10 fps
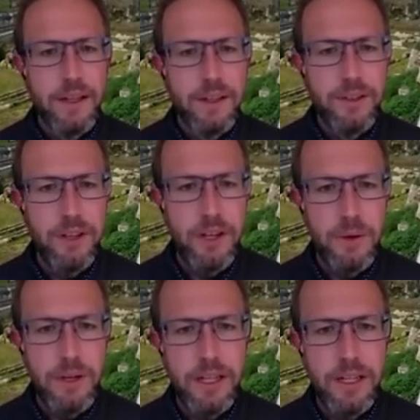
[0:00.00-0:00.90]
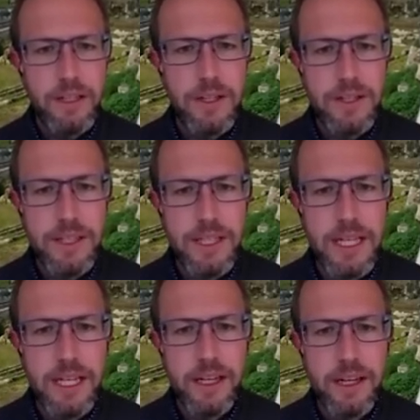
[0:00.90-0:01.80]
So you can
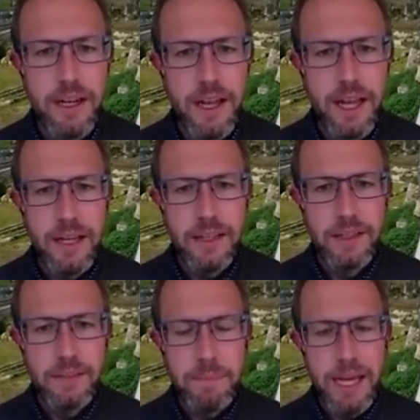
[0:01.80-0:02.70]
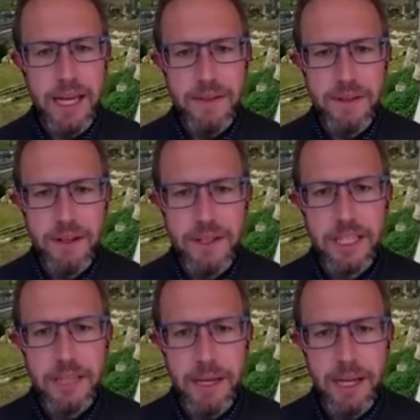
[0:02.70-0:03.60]
see here a panther is
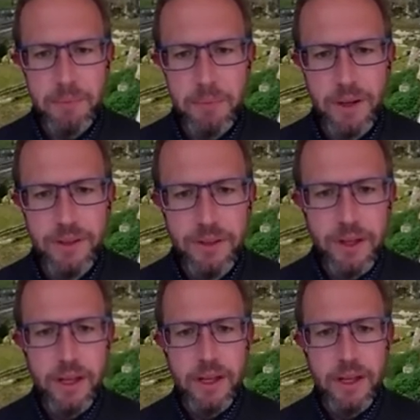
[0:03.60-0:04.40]
leaping upwards,